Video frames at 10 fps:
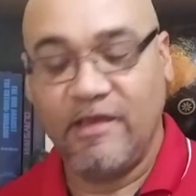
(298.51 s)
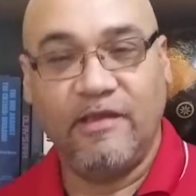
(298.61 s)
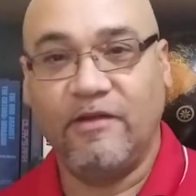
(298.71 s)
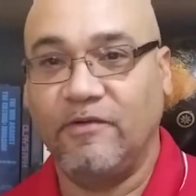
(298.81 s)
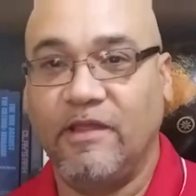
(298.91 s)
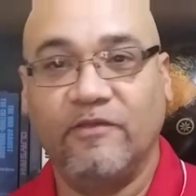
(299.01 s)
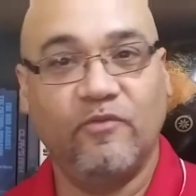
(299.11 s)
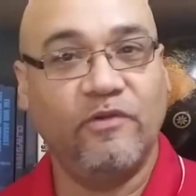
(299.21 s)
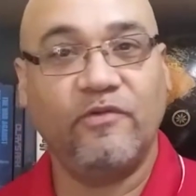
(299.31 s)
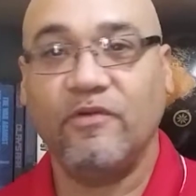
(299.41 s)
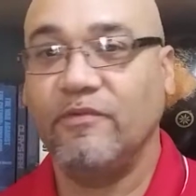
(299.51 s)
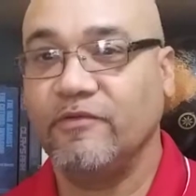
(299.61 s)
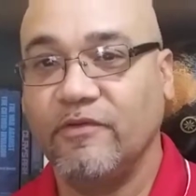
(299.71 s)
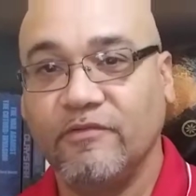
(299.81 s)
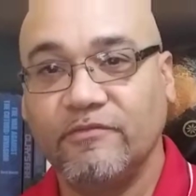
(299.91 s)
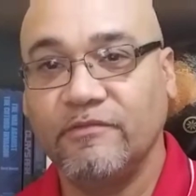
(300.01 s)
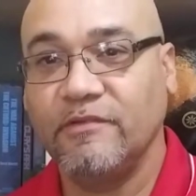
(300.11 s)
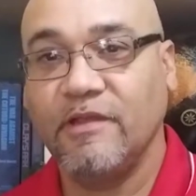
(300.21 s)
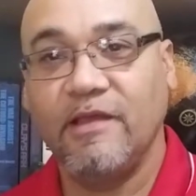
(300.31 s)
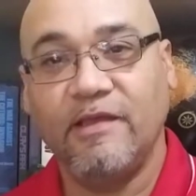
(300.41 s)
It only has one chromosome.
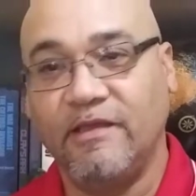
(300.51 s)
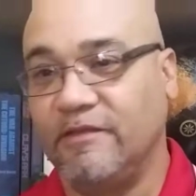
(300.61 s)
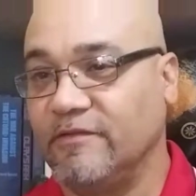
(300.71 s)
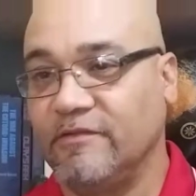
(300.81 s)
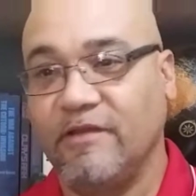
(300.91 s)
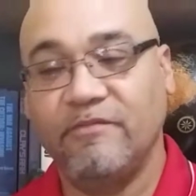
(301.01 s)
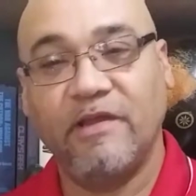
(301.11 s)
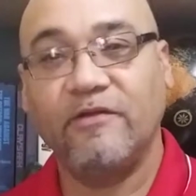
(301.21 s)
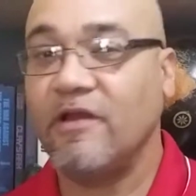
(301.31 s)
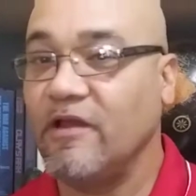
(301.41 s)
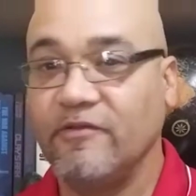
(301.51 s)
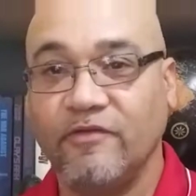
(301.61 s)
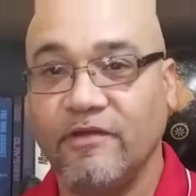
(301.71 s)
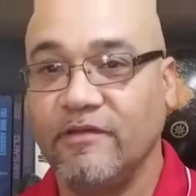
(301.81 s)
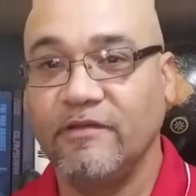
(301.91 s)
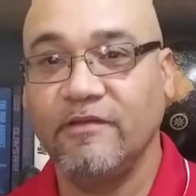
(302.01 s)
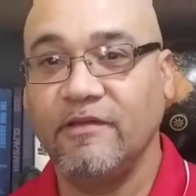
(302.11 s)
It doesn't have mitochondria.